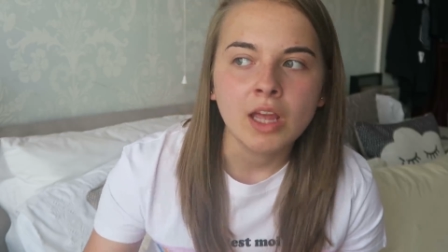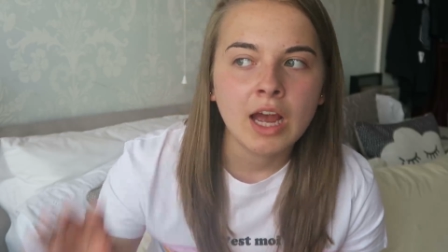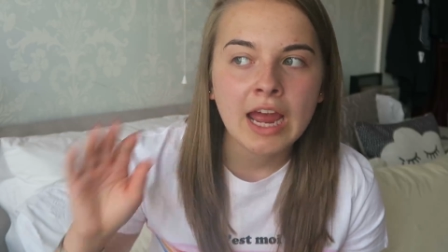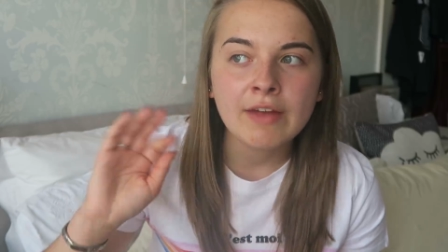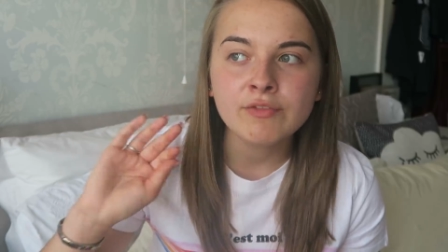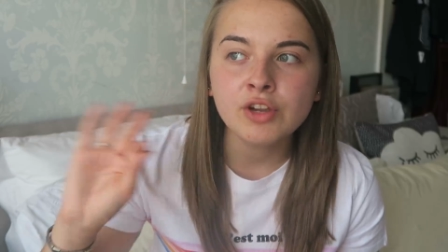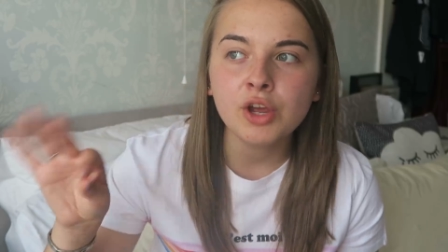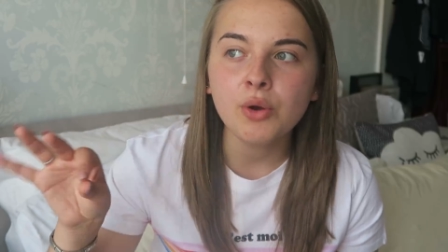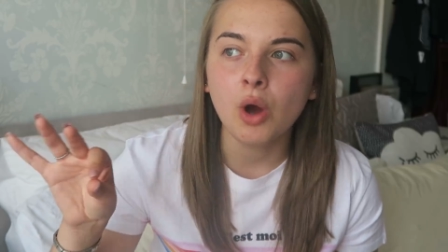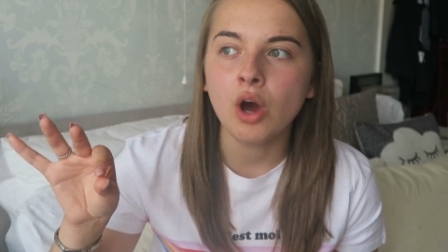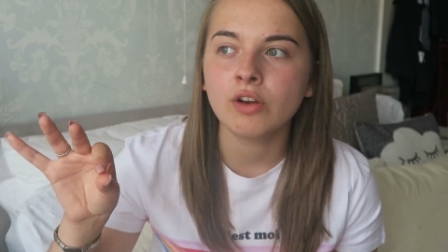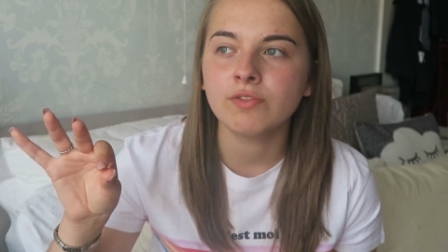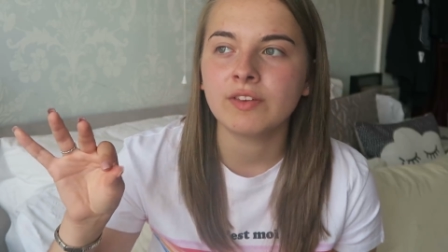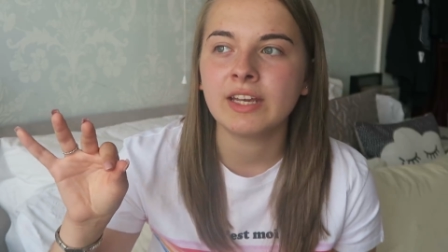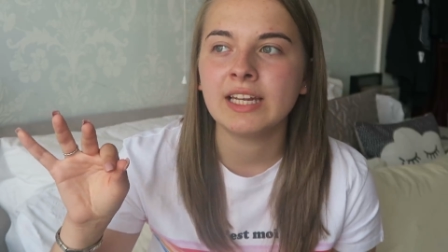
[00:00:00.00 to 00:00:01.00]
I have no
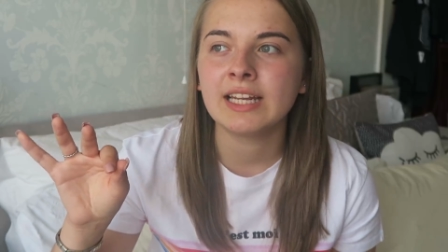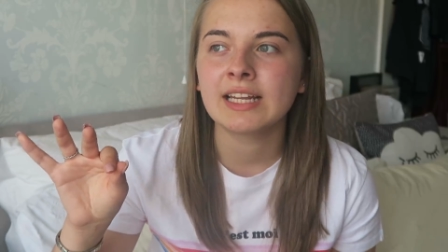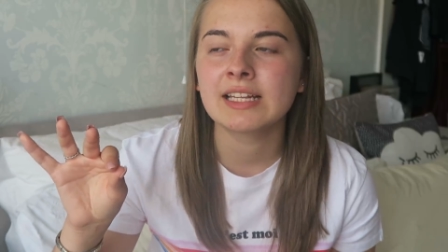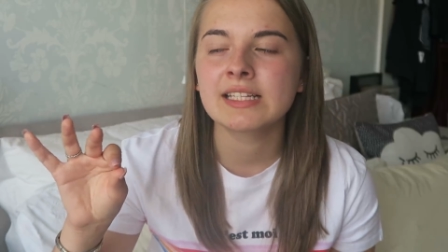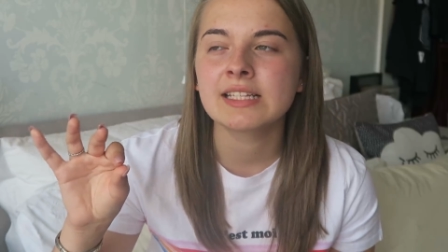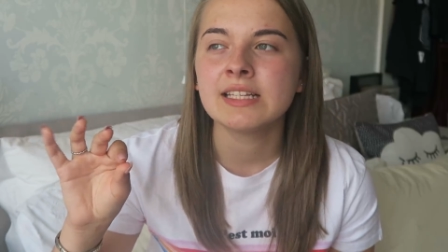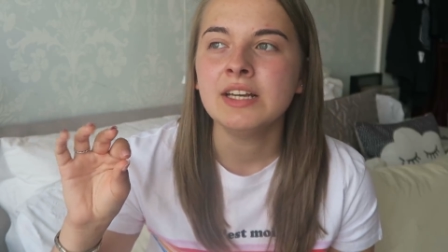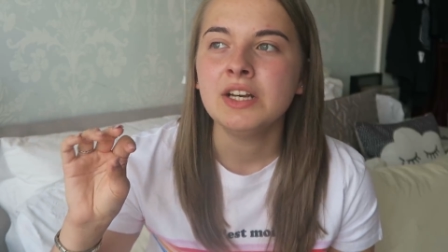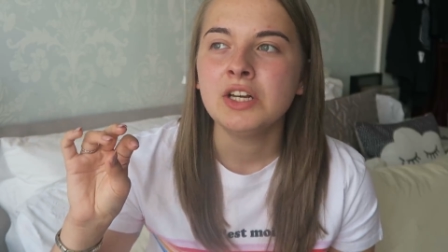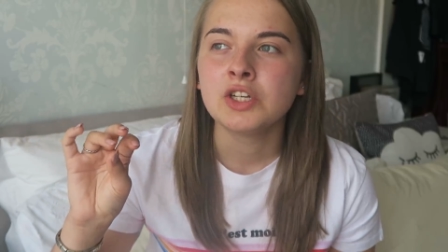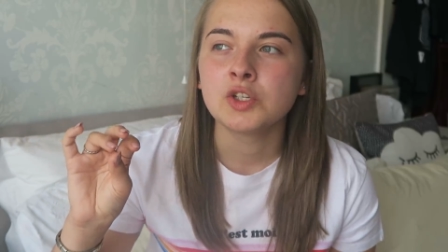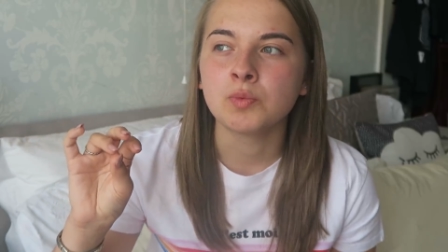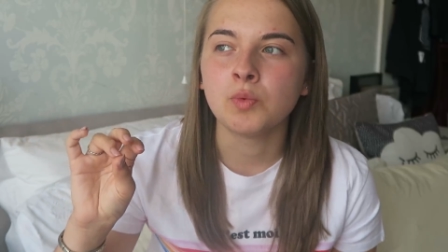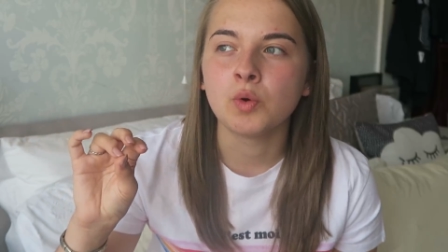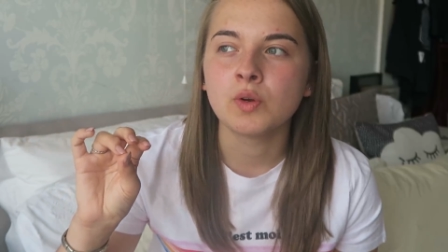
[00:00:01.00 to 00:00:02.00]
hard feelings
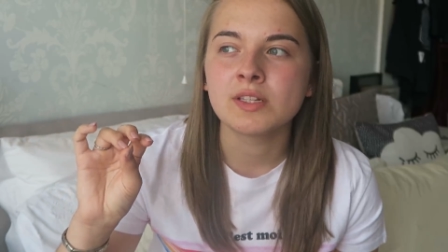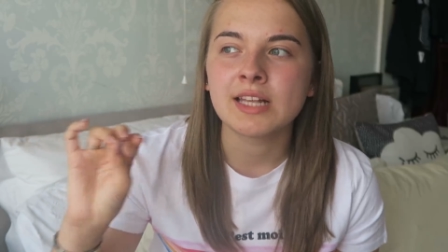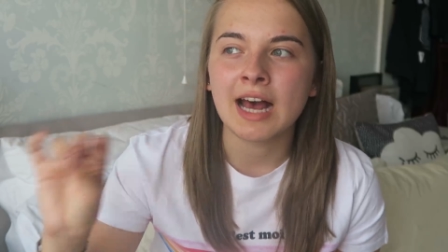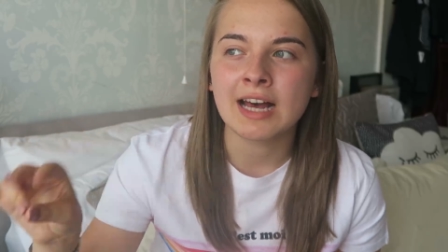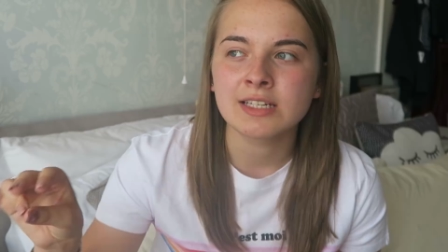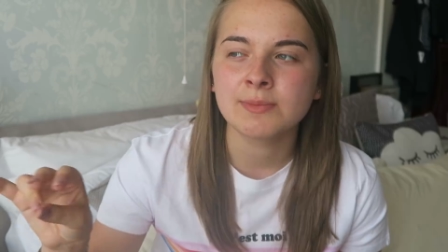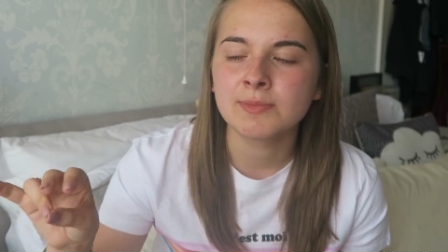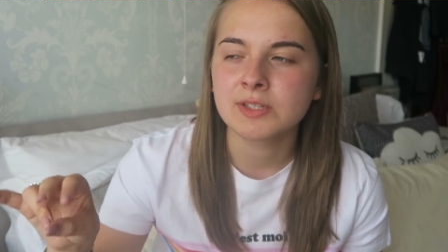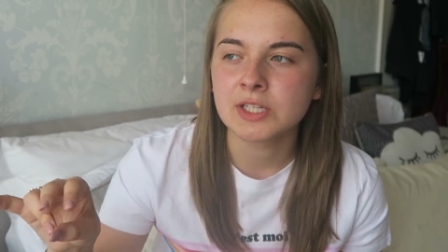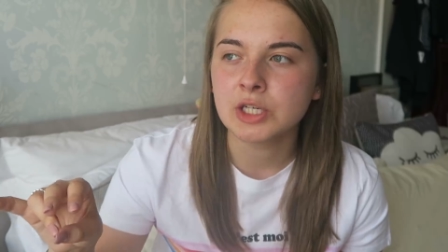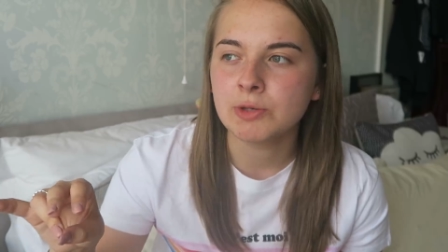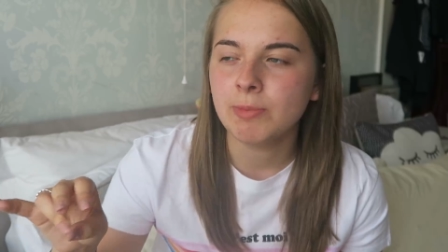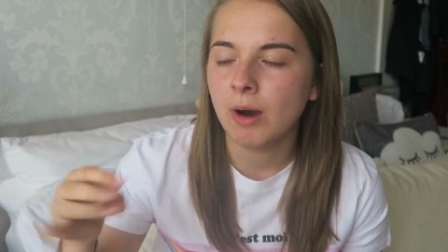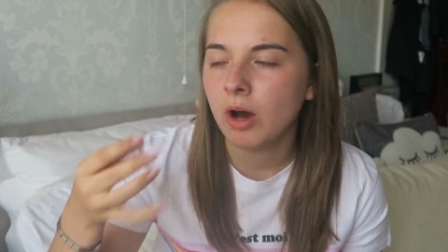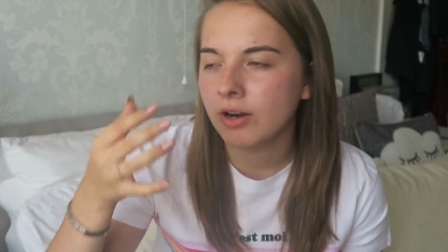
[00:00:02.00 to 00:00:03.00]
towards Adam's
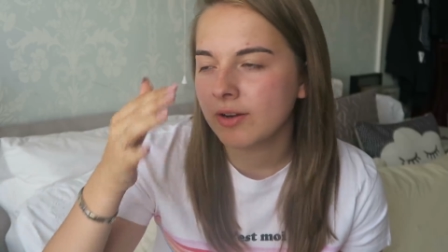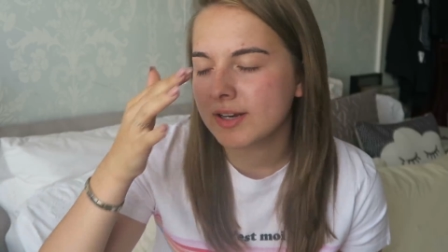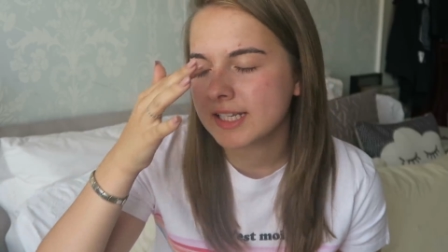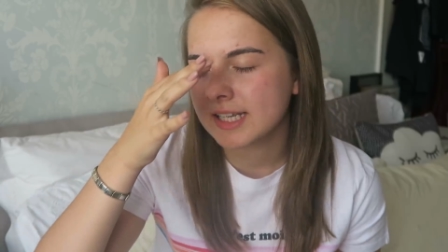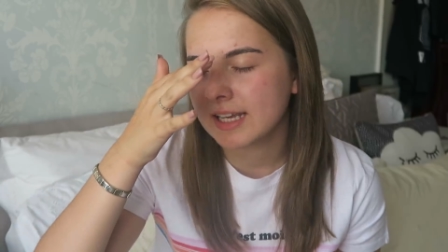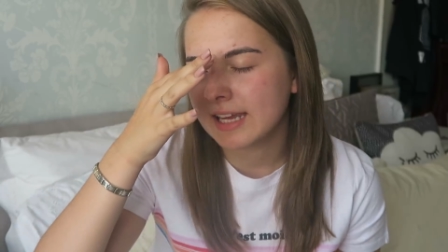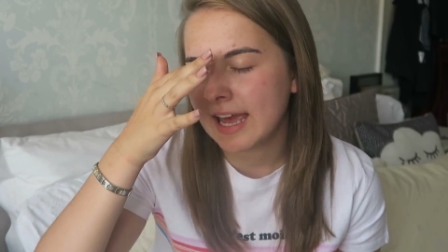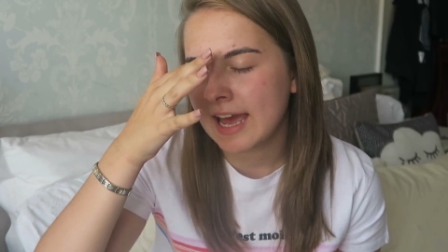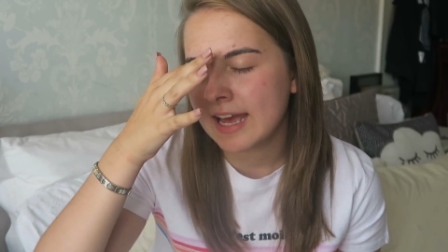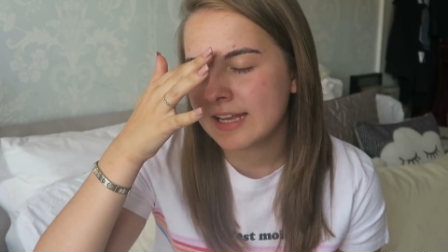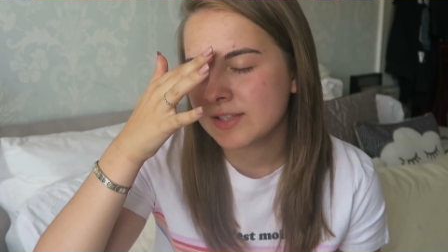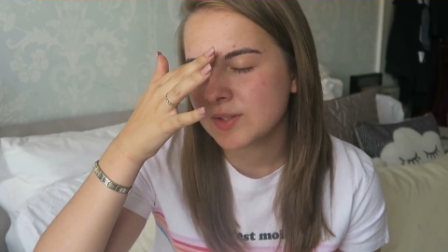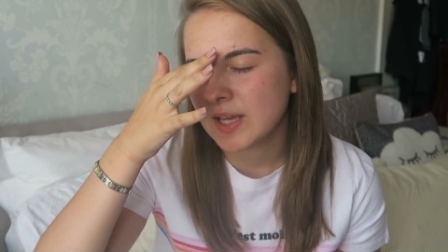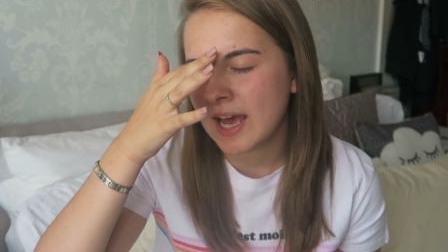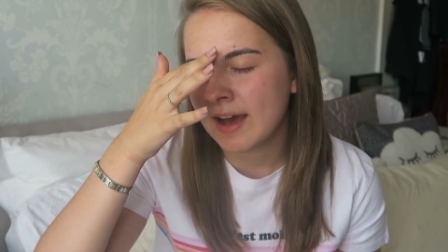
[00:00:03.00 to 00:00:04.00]
new partner. Is it
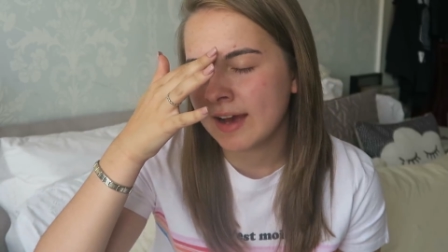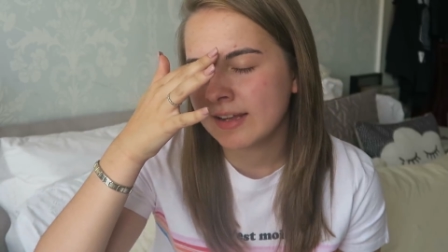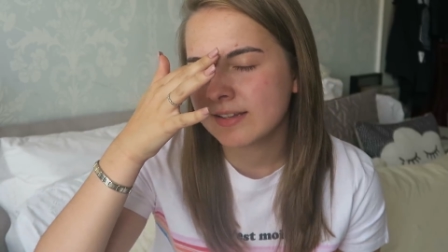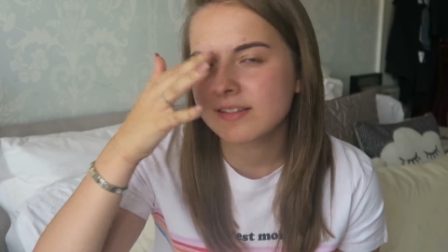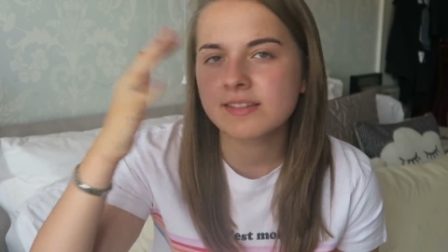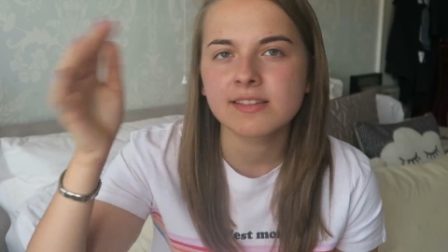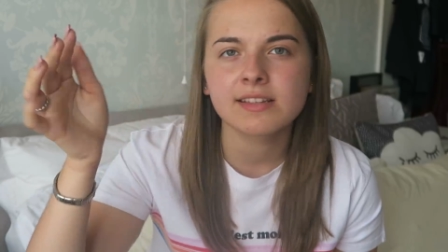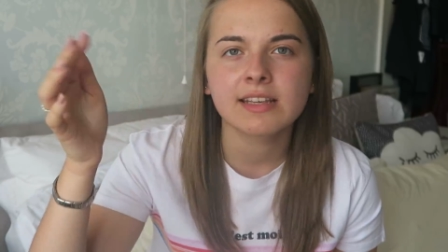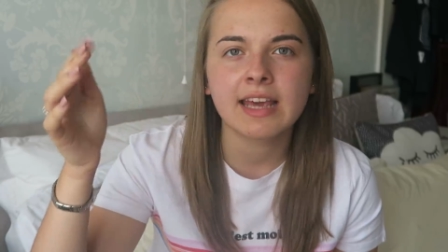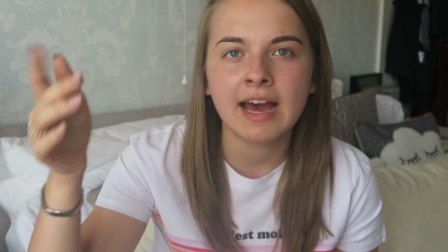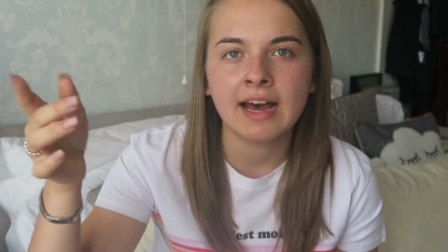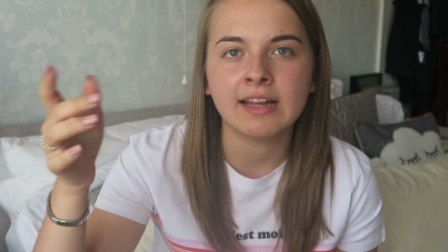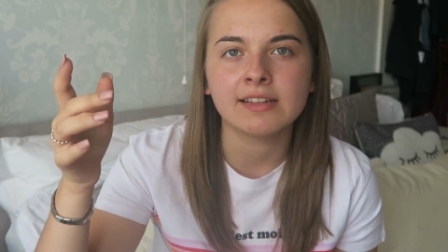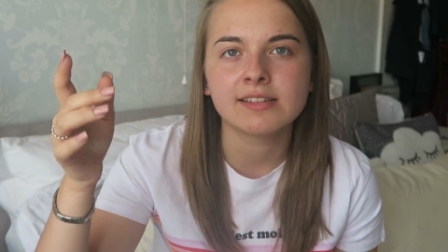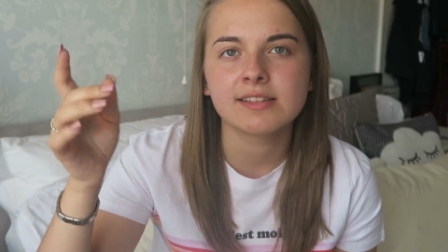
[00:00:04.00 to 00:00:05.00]
Kez?
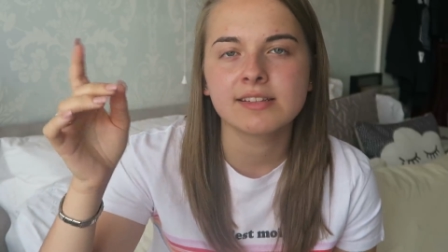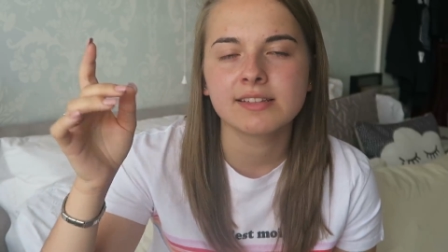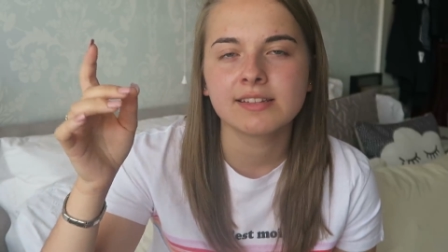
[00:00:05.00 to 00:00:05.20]
Kaz?